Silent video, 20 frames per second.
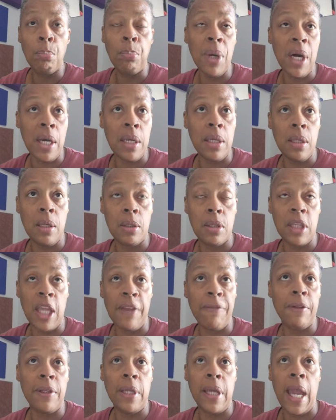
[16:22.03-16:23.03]
But
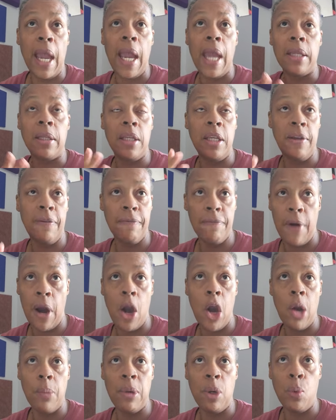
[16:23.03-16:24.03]
thankfully, I had the
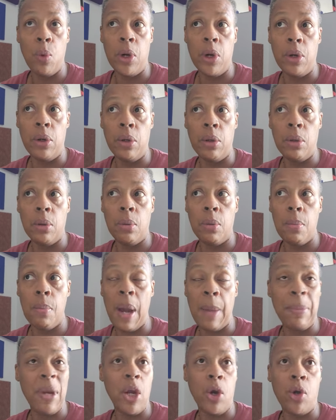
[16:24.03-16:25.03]
environment where
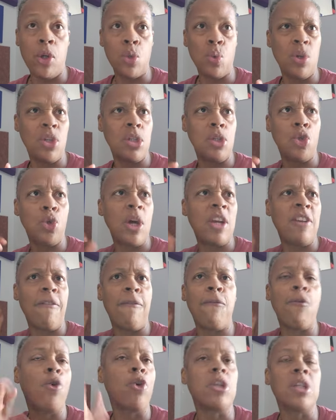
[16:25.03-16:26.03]
my parents wasn't trying to
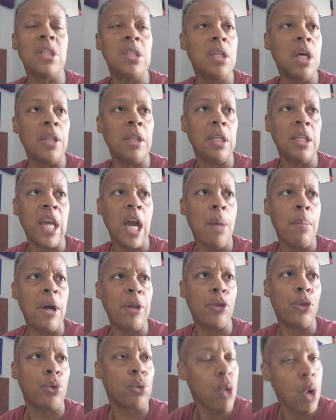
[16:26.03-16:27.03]
force nothing down
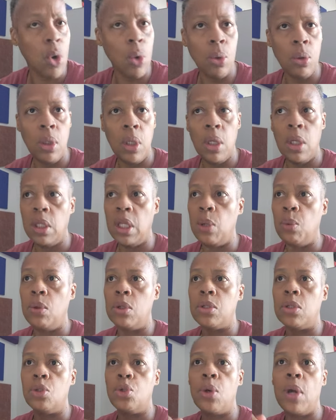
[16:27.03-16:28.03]
my throat. They
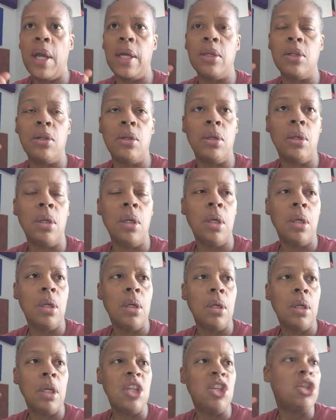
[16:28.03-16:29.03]
wasn't trying to
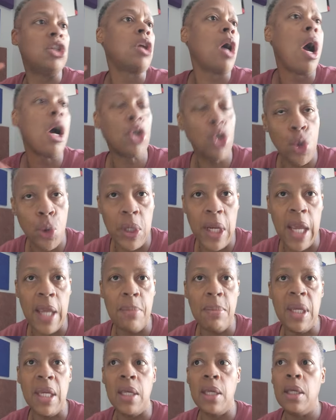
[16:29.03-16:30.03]

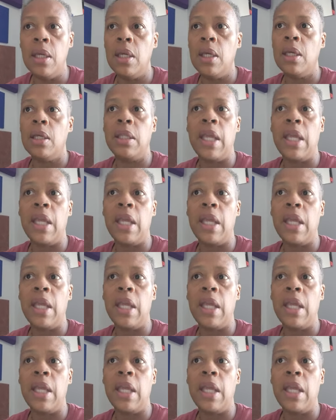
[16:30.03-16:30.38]
indoctrinate me.